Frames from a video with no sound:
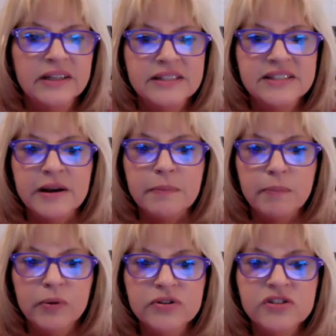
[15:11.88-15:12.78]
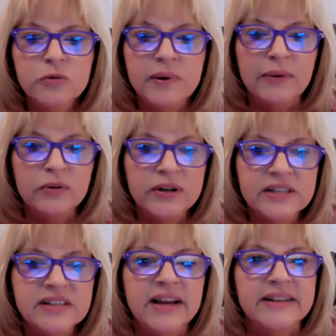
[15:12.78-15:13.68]
set personal
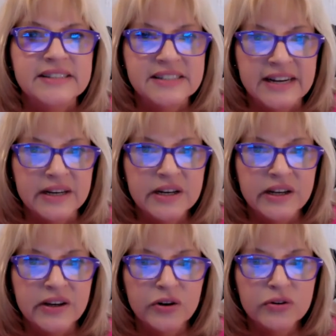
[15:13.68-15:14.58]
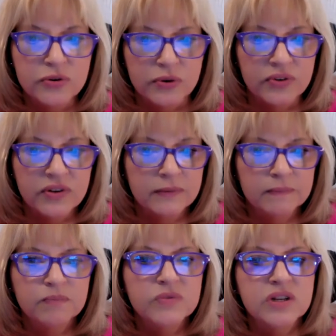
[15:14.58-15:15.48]
boundaries and stand in your truth.
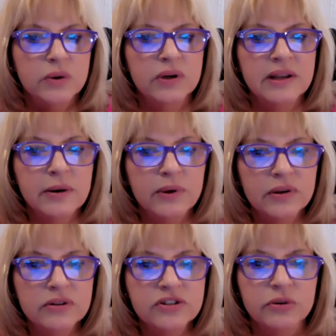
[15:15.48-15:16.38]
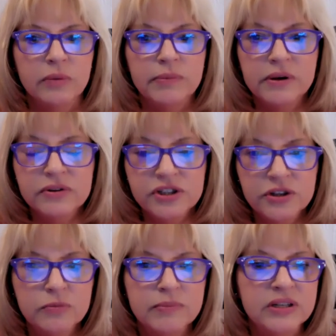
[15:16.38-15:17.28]
Don't allow others to abuse
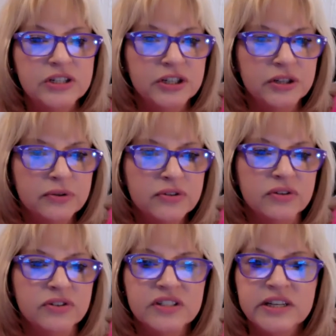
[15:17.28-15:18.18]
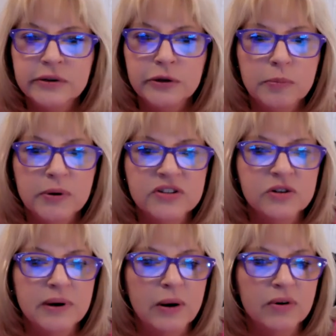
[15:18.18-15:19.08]
you, misuse, or steal your
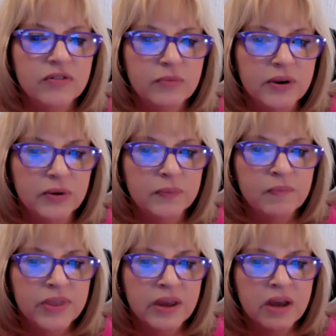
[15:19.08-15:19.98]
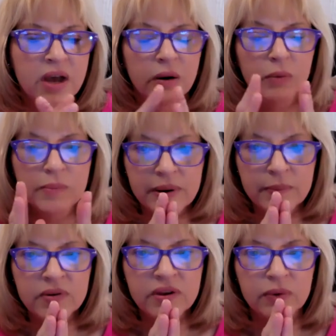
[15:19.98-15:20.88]
personal power from you.
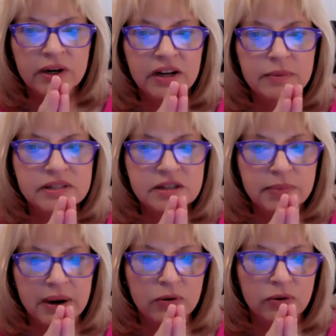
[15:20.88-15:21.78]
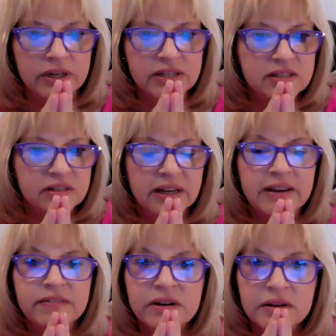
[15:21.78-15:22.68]
Remember that when it comes to boundaries,
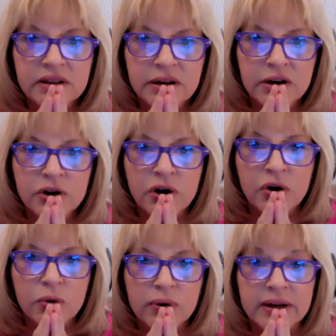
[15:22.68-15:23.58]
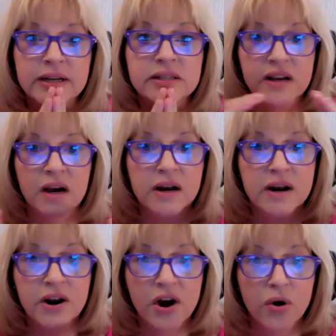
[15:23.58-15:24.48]
even a little no is a
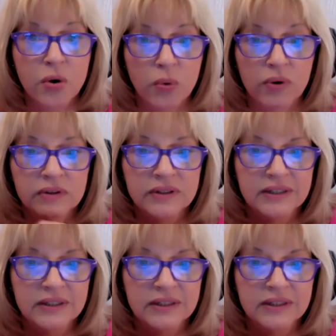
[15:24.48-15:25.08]
no.